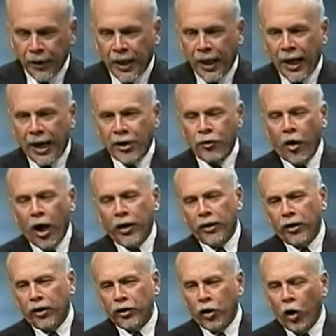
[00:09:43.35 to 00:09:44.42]
I draw a
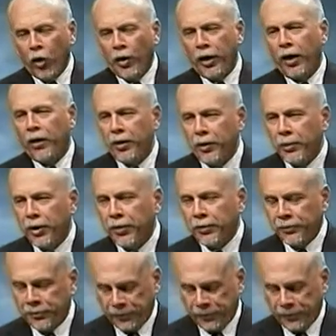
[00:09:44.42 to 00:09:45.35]
little door there in the middle.